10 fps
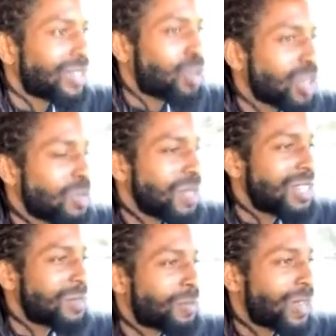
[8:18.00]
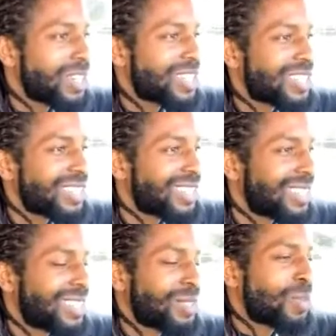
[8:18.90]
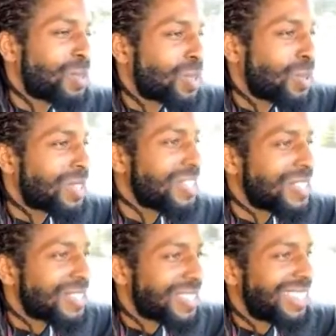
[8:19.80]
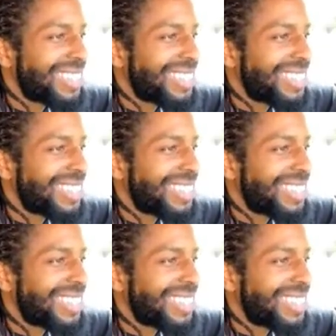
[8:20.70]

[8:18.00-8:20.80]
crispy and fresh. Just feels so good.